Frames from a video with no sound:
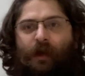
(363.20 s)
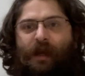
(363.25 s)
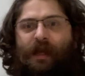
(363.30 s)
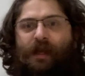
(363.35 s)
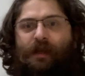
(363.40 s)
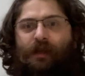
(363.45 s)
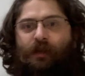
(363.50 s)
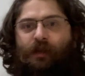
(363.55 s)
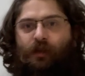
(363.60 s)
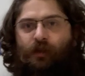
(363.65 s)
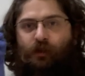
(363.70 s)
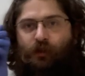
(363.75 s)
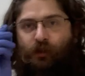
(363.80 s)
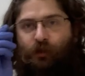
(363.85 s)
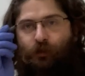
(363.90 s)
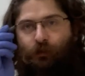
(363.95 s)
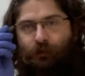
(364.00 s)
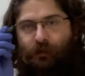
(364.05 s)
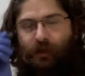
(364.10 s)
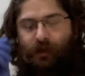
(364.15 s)
in,
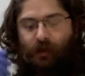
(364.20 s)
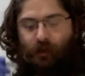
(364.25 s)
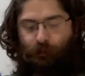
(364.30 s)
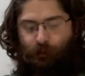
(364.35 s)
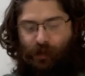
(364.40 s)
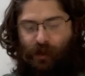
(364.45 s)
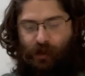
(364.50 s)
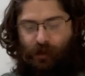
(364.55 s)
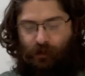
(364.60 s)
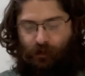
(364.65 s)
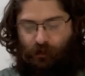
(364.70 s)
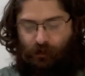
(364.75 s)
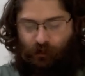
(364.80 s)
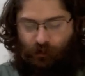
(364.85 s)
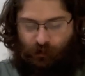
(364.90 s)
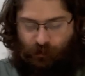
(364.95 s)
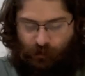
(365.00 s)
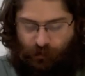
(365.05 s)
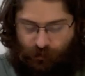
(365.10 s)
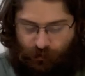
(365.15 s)
using the pen,
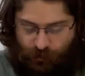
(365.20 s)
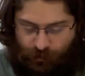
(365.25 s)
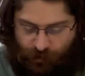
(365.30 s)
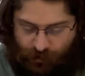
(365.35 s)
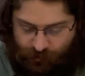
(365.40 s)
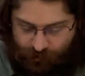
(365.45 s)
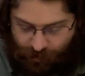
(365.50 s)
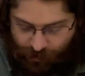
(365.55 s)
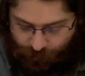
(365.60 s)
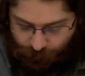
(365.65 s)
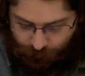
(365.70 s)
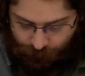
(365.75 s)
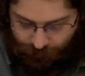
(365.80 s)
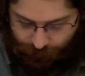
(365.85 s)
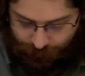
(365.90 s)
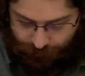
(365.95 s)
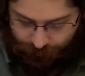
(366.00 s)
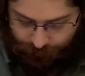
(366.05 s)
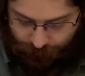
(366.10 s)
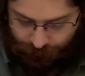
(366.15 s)
this
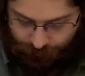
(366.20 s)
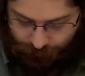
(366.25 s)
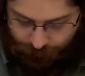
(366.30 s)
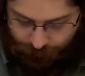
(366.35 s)
outline.